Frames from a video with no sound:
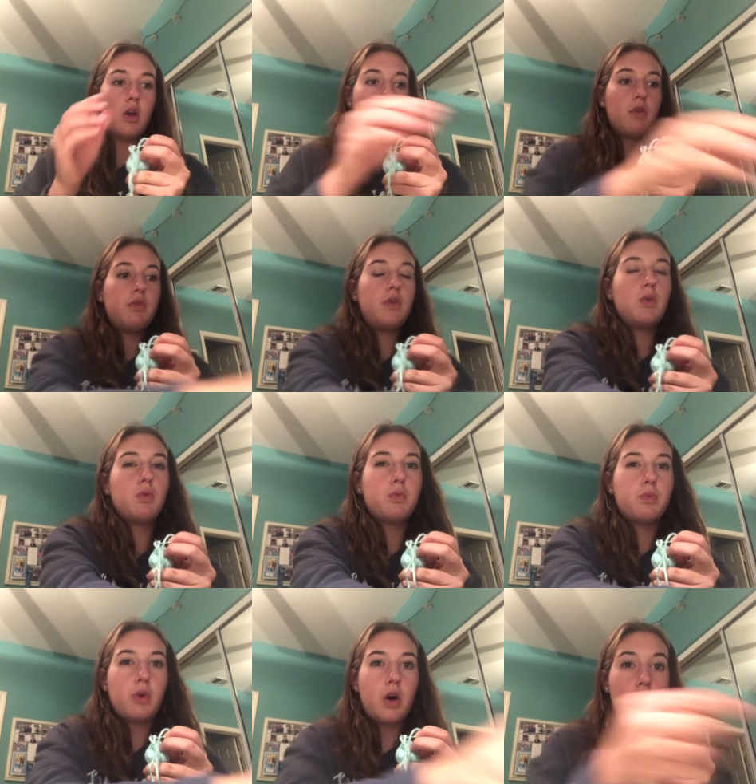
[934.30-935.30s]
if you
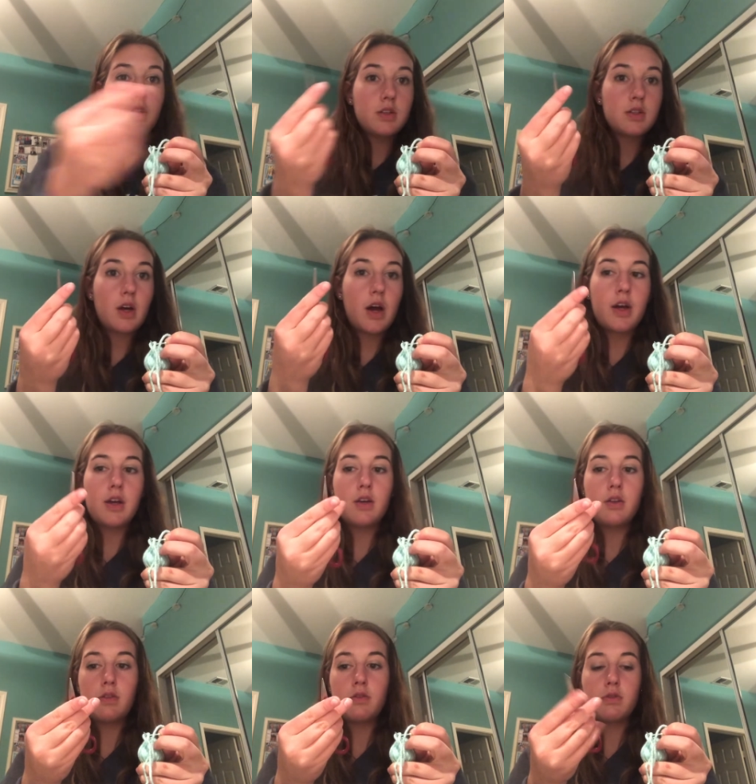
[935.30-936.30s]
want,
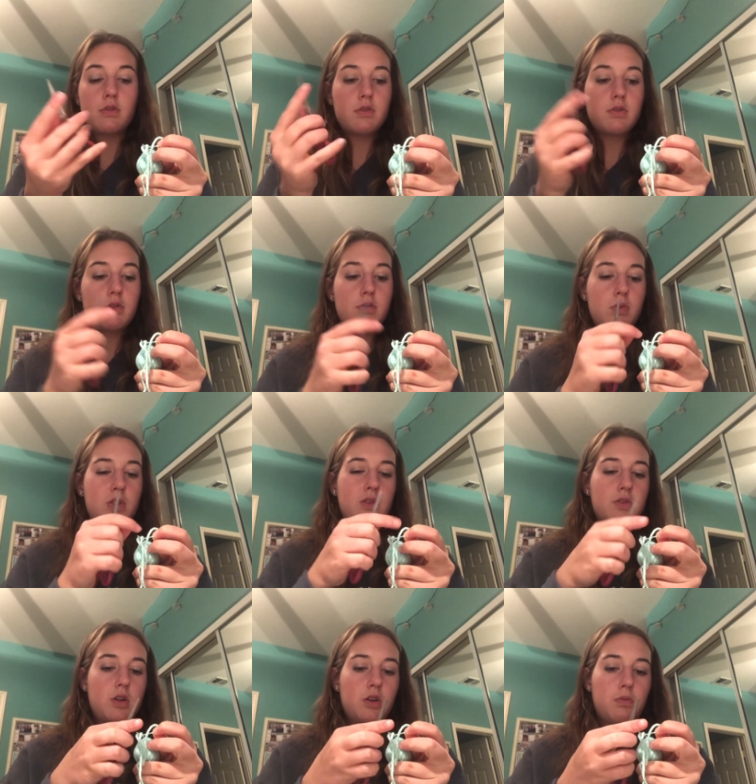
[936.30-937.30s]
I was
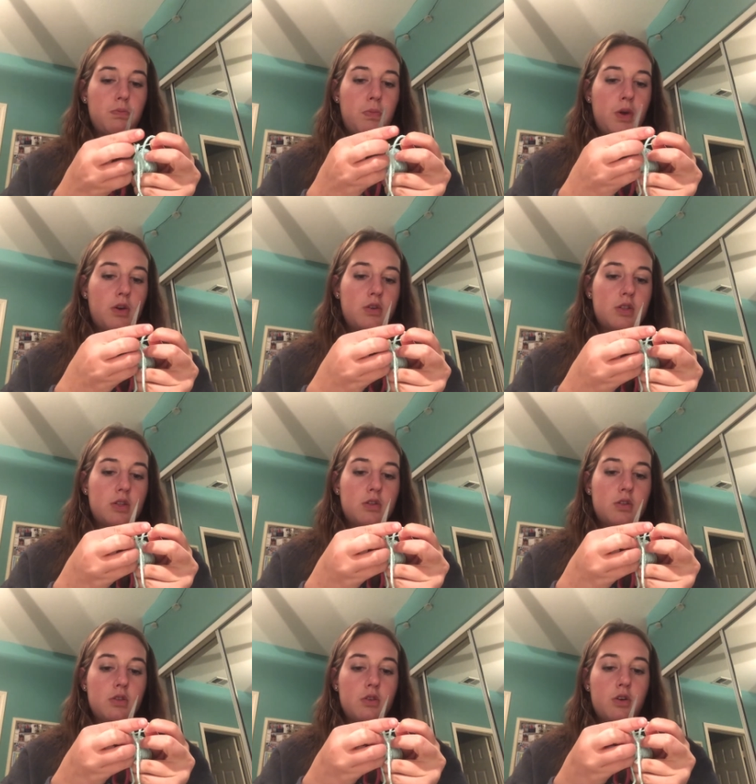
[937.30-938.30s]
using bigger
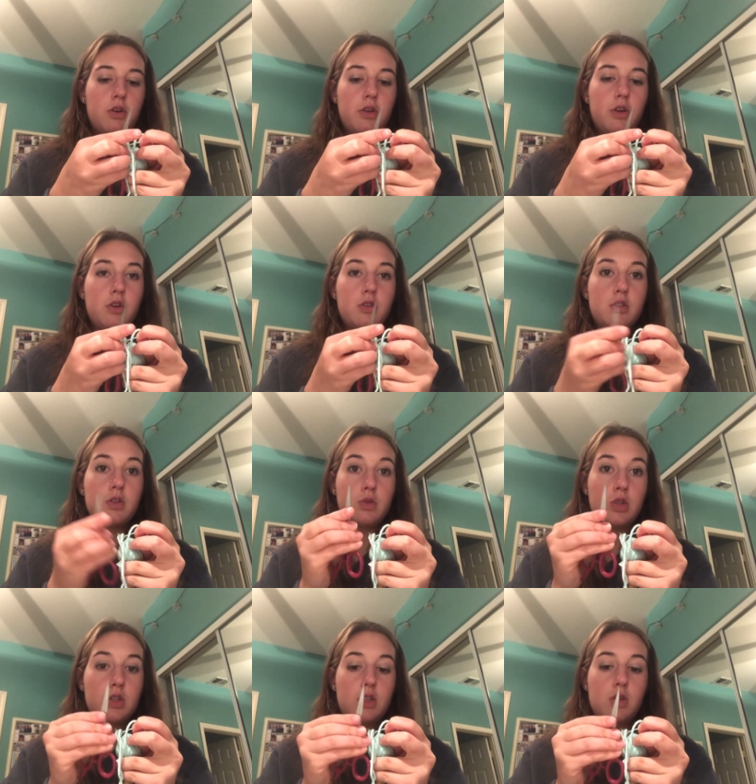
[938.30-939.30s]
scissors earlier, so
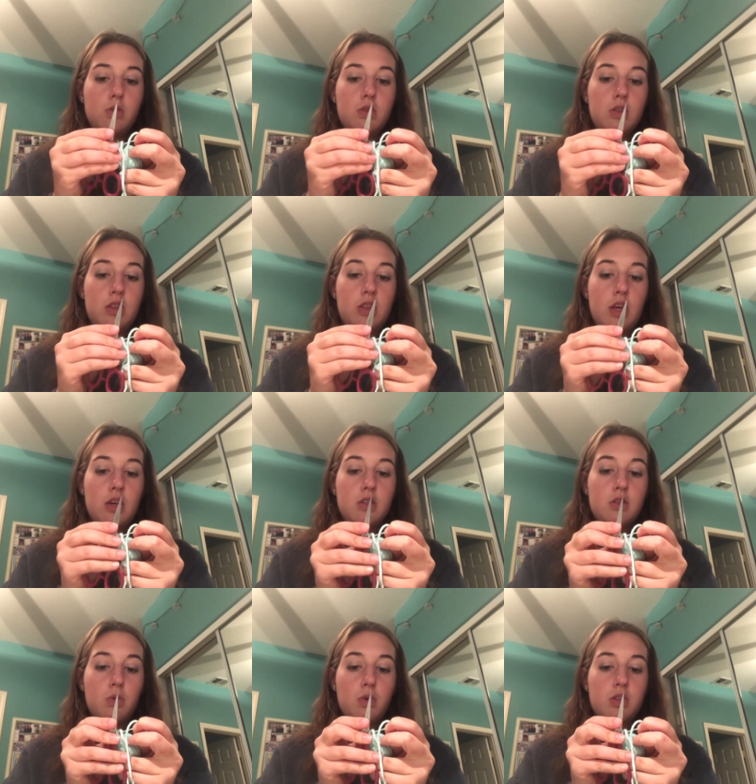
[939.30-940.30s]
just use
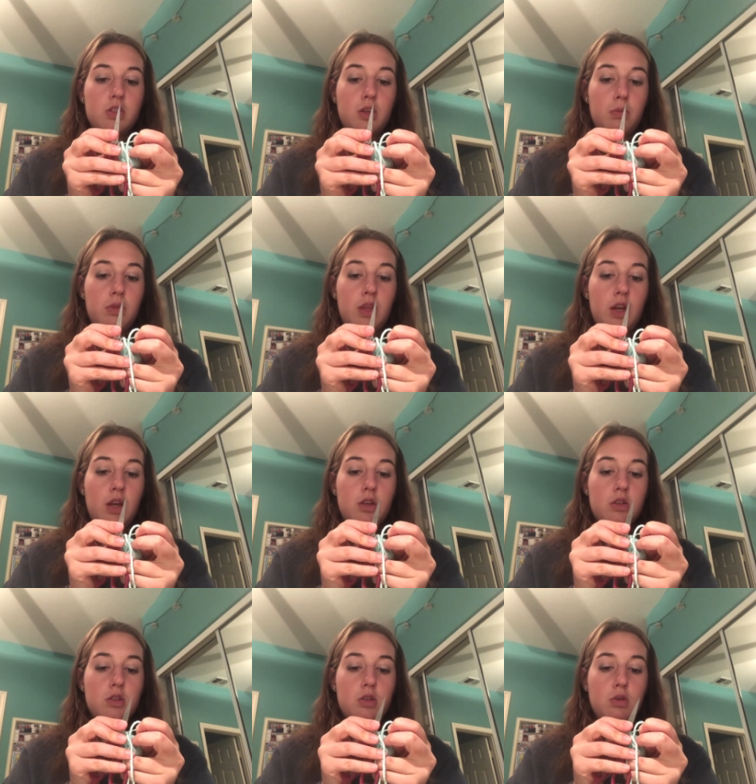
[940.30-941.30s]
this or something
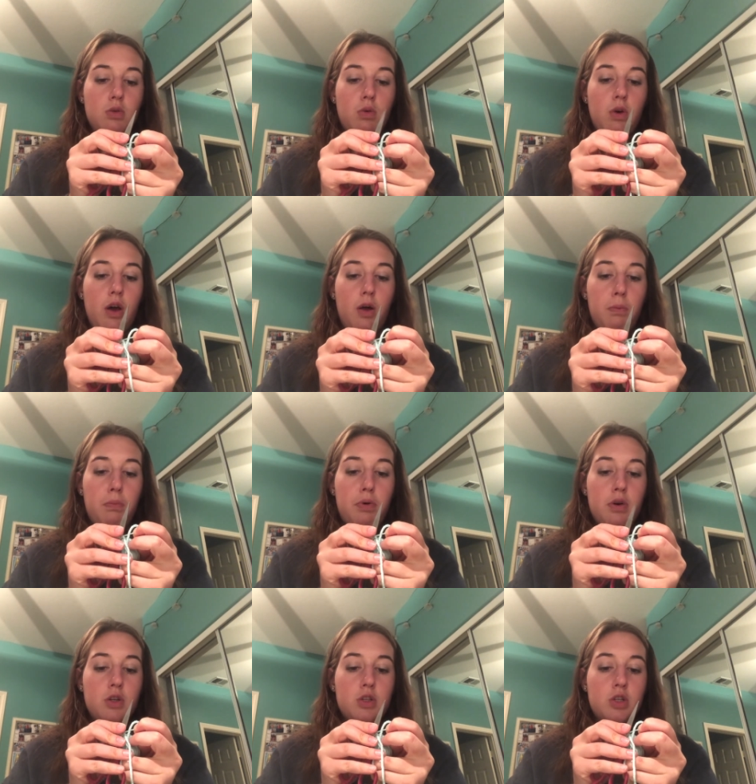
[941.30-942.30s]
to help
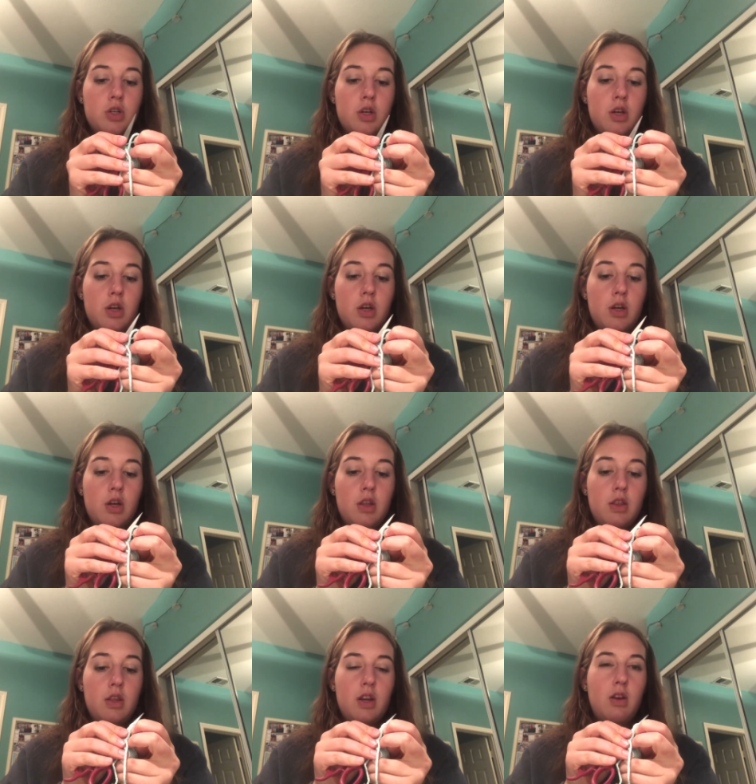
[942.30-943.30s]
push
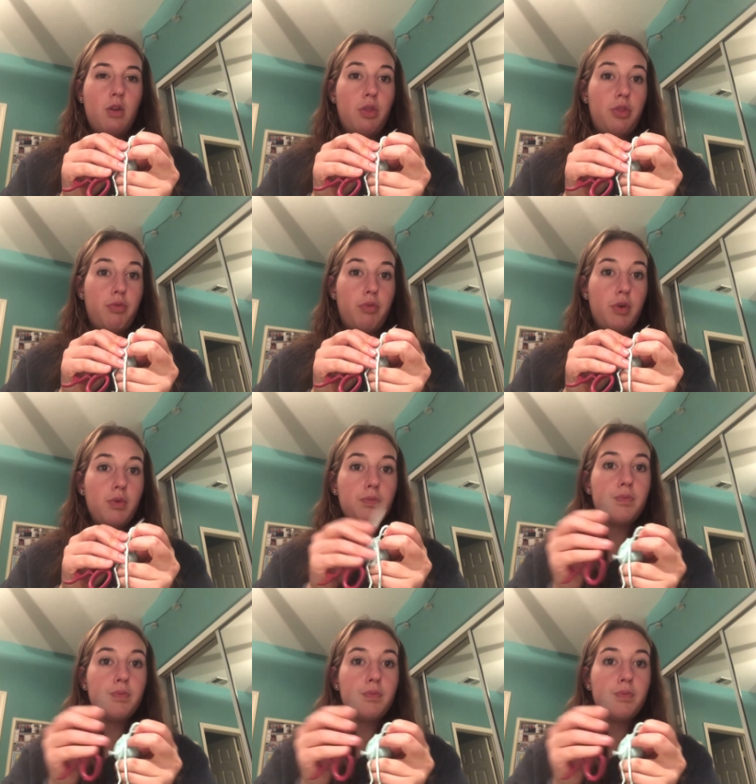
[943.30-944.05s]
the needle through.